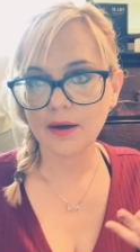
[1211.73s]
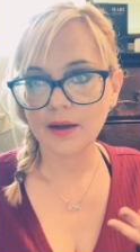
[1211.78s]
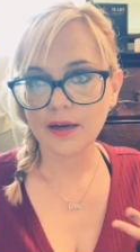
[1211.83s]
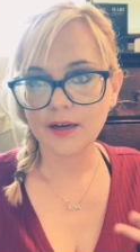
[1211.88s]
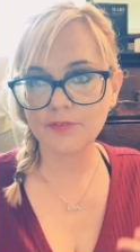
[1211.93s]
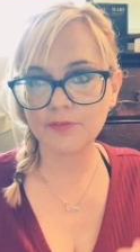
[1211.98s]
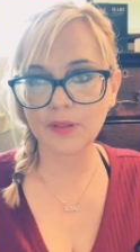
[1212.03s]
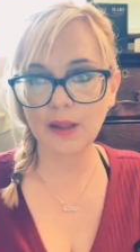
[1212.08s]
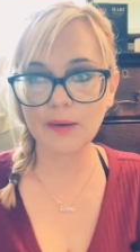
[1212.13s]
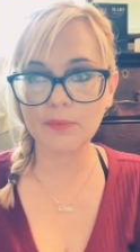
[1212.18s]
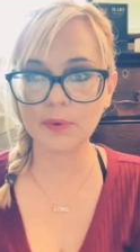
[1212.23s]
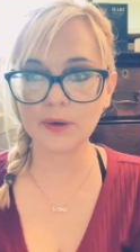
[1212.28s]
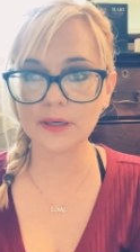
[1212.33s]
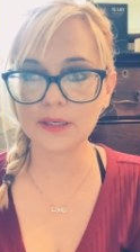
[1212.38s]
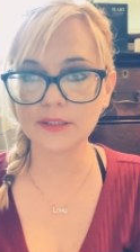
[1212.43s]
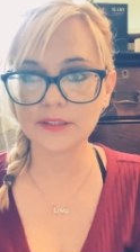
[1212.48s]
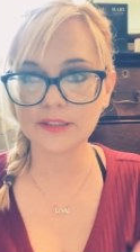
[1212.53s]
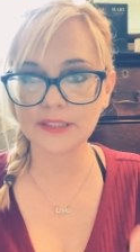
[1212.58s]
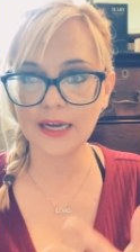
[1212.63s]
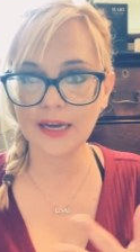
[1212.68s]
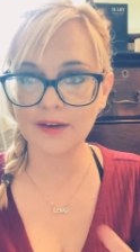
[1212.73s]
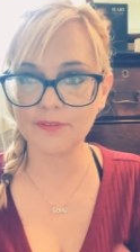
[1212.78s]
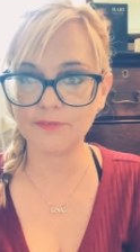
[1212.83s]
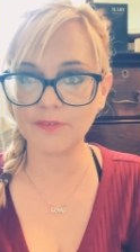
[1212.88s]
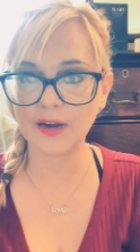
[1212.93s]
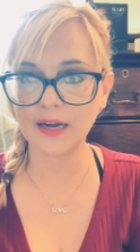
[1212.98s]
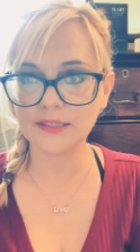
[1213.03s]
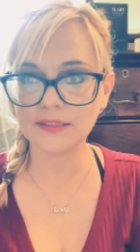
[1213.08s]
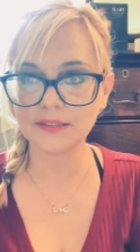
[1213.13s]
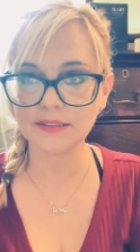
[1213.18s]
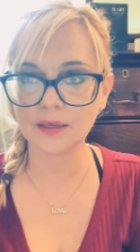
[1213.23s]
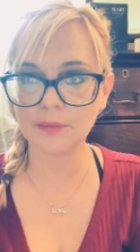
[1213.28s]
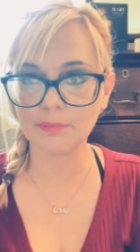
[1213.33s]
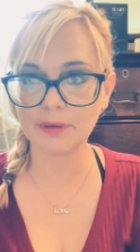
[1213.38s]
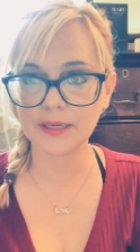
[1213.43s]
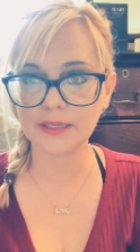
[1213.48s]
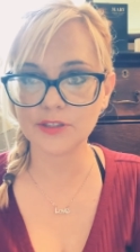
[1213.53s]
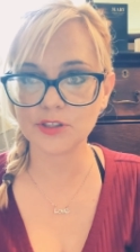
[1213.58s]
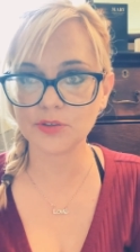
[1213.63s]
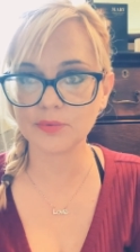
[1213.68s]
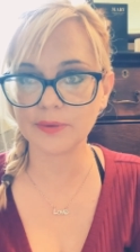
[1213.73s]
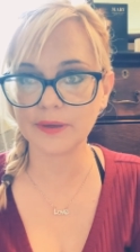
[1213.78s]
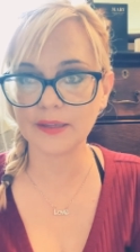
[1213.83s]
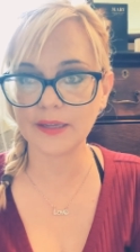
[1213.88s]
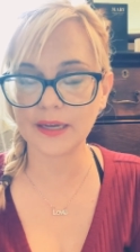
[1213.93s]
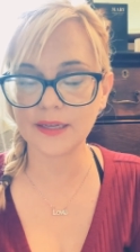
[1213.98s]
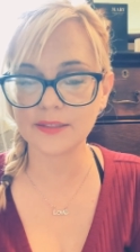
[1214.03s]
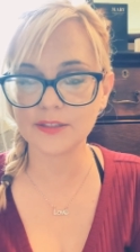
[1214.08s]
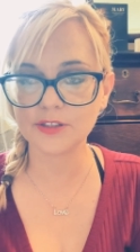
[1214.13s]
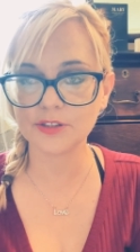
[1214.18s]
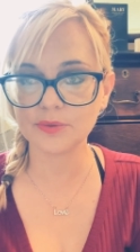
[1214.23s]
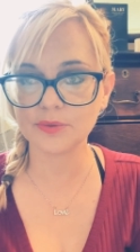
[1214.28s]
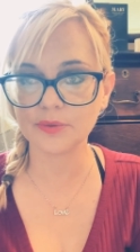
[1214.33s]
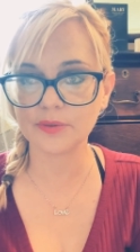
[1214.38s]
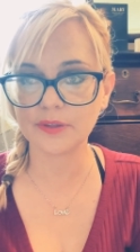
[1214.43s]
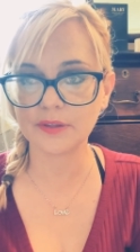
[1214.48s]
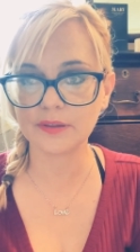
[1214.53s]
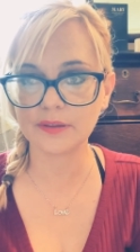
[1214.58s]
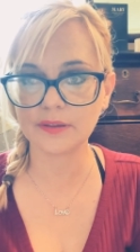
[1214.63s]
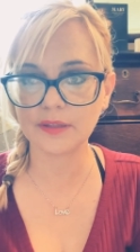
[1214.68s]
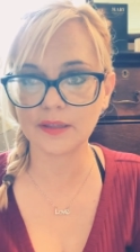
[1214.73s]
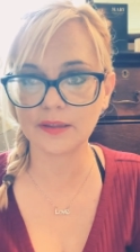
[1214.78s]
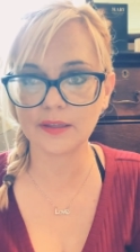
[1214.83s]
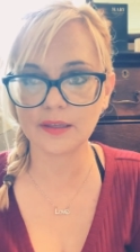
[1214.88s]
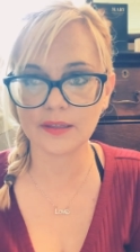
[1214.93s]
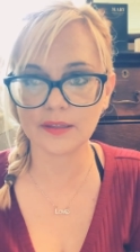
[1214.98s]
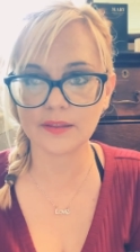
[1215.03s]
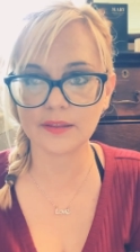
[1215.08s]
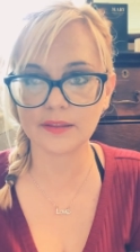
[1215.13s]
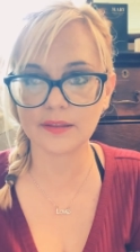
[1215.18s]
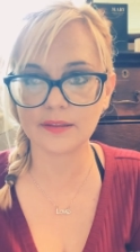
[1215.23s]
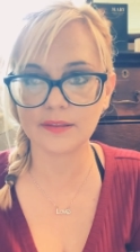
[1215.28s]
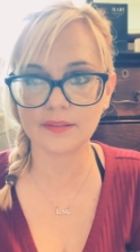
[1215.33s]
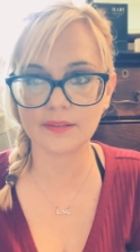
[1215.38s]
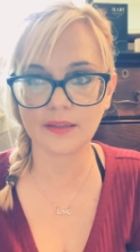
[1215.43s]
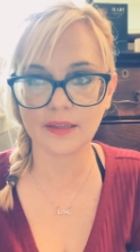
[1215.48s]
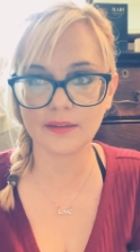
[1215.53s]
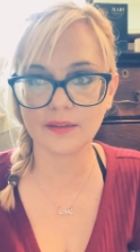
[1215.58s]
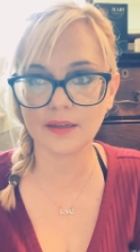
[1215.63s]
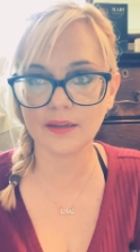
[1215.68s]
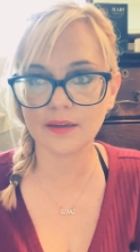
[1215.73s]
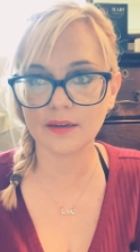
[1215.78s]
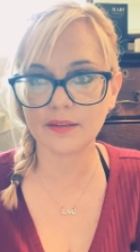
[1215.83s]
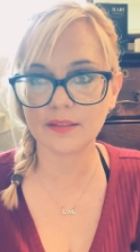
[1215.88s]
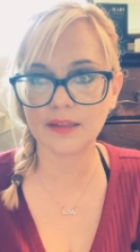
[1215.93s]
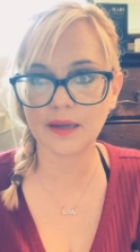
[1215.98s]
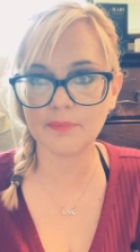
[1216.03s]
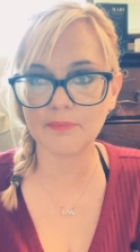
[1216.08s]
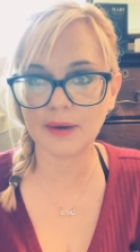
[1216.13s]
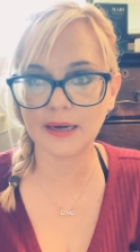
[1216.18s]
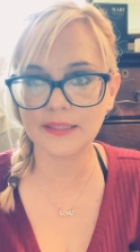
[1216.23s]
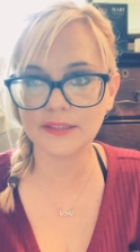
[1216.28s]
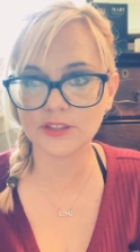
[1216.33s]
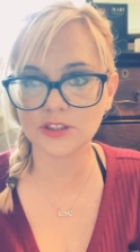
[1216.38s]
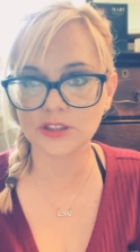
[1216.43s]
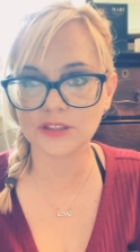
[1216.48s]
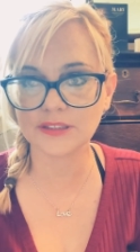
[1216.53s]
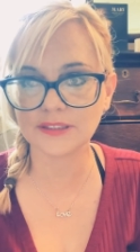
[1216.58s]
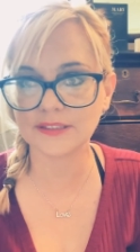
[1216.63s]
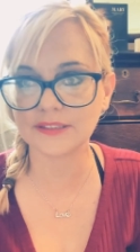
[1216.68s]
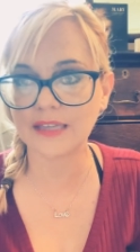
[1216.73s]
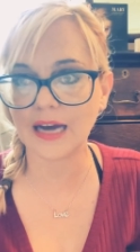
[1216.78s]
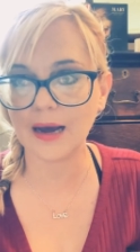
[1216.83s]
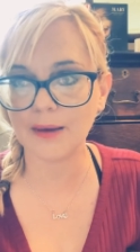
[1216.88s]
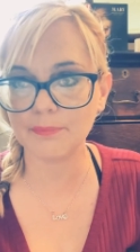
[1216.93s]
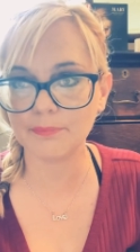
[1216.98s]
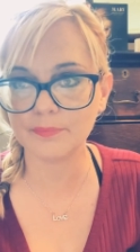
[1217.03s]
if light workers can't find somebody to relate to the, the then the, they might just stop